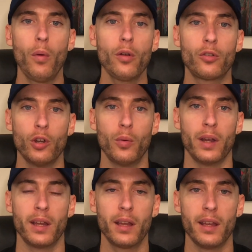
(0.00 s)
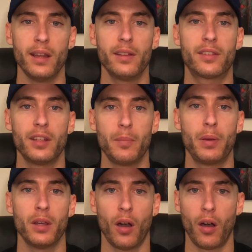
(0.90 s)
we're doing in
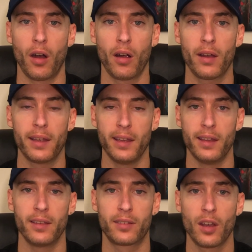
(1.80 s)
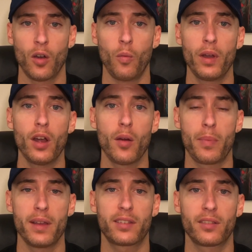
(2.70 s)
CPR is we are
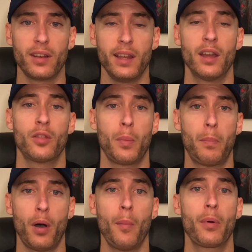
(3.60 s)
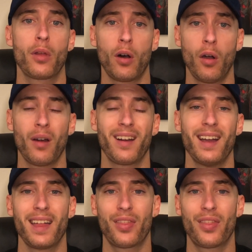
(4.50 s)
basically the pump of the heart.